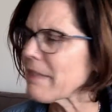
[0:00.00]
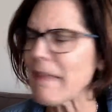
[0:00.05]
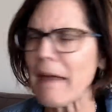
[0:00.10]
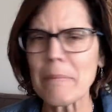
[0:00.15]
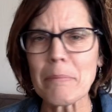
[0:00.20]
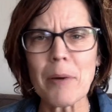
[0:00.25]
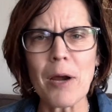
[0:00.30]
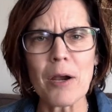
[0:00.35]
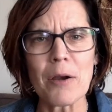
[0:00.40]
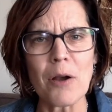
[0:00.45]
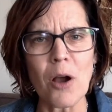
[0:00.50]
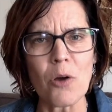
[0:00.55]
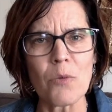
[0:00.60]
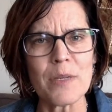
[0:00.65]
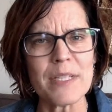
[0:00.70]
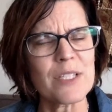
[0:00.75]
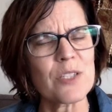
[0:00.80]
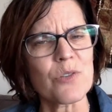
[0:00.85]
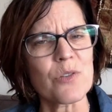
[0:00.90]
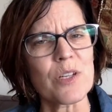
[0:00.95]
That part
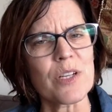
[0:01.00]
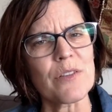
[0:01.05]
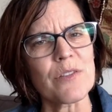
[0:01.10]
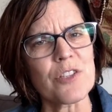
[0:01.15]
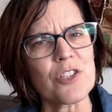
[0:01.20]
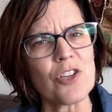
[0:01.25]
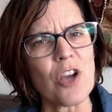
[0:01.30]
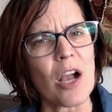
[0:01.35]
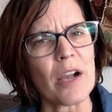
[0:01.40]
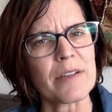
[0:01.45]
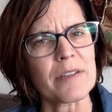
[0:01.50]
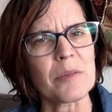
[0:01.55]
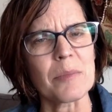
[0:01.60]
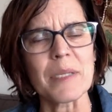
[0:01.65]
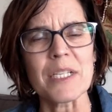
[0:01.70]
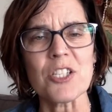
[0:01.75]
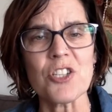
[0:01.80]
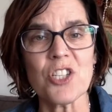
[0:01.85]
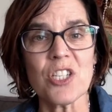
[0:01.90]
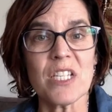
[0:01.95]
always sort of shocked
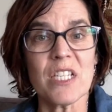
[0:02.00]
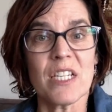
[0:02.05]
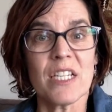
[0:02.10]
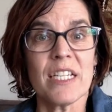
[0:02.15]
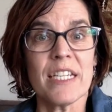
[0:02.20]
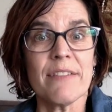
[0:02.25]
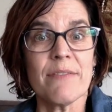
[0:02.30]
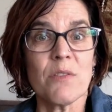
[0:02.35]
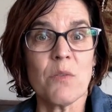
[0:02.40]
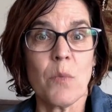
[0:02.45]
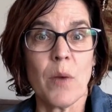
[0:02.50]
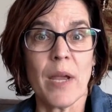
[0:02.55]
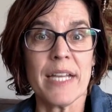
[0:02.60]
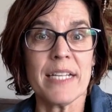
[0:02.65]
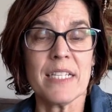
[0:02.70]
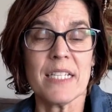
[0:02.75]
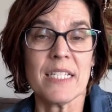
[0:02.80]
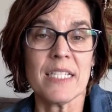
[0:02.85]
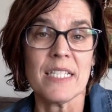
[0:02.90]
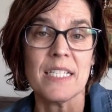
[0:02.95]
me. She didn't even
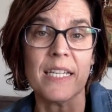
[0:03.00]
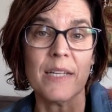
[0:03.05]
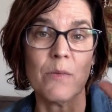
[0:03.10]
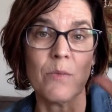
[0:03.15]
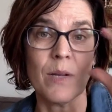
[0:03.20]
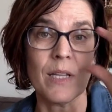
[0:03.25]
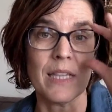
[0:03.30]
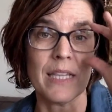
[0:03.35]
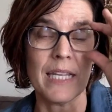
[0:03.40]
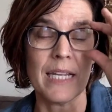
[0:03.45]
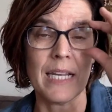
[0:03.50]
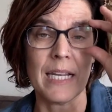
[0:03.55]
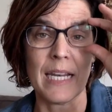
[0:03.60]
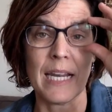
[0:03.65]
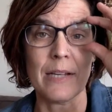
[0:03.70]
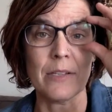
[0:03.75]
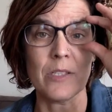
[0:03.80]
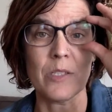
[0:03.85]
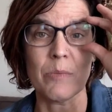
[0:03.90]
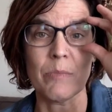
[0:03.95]
wait to see what the
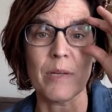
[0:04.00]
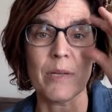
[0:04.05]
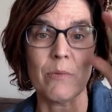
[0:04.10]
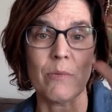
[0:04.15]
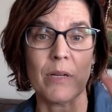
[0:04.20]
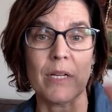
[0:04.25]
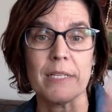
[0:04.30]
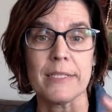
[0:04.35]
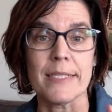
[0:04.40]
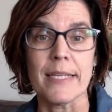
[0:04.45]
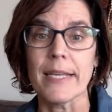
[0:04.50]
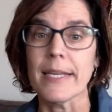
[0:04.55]
announcement was.